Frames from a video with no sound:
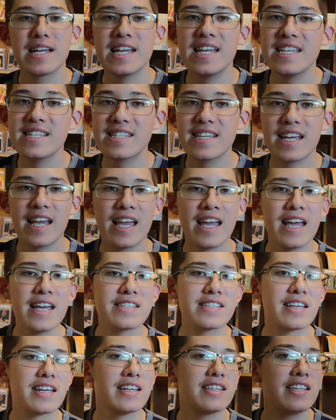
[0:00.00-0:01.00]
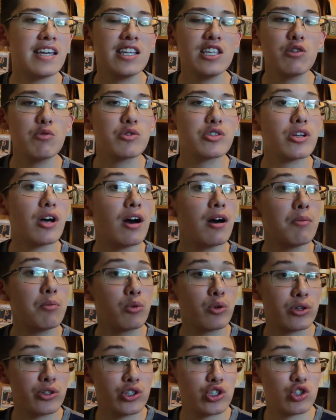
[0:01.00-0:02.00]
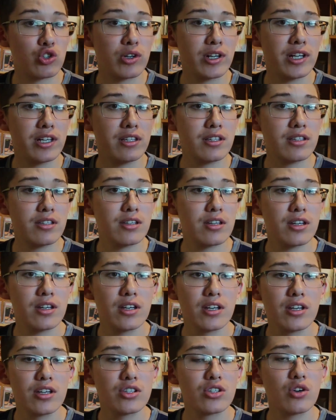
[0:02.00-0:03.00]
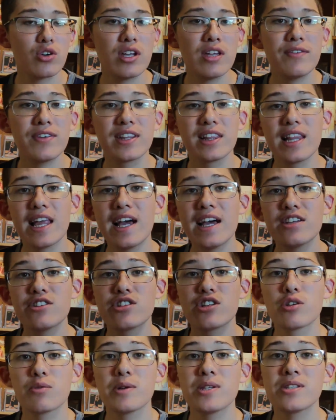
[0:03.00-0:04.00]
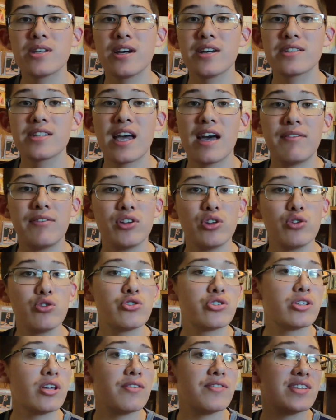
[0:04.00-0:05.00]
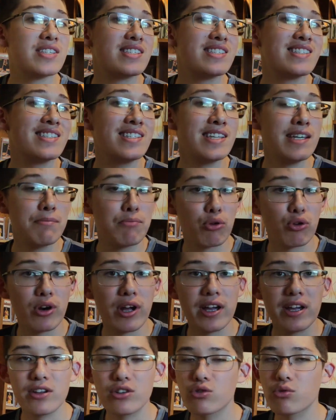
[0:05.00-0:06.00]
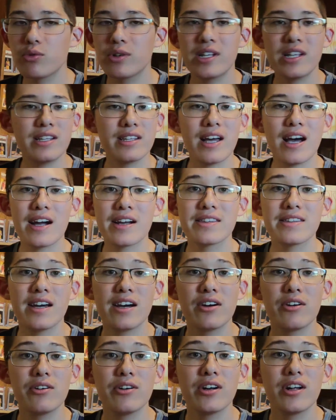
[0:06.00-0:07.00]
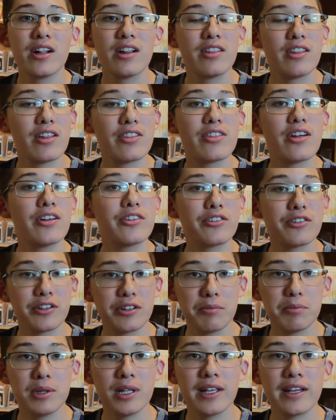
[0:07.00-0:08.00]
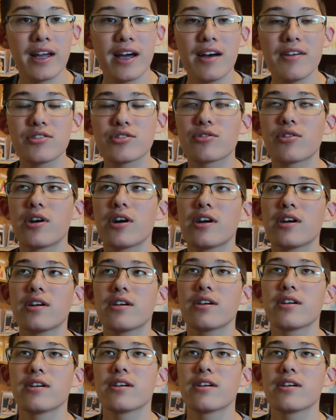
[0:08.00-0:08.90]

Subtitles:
He has a continuous upward trend. So even last year, we saw his evolution of his deep range when he knocked out the Thunder in the playoffs, right?